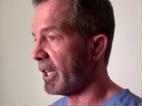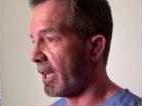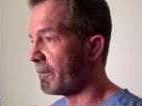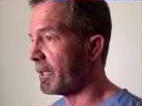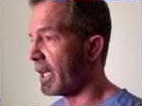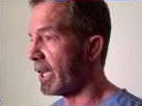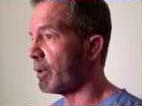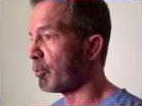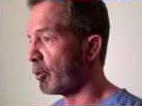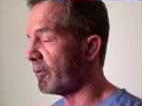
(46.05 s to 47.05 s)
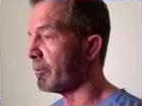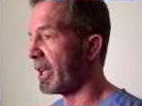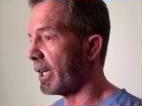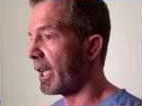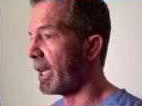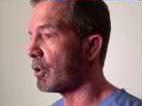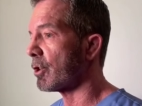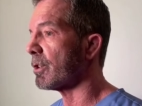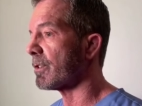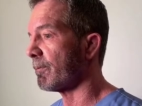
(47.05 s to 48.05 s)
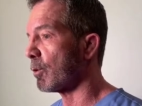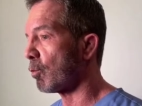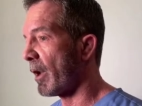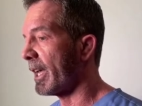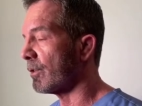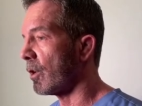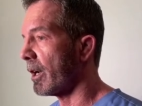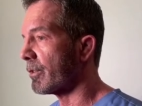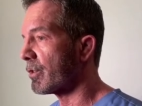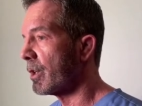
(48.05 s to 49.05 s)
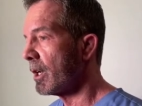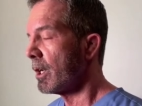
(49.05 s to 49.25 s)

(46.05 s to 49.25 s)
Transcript: the FDA approved medications for weight loss.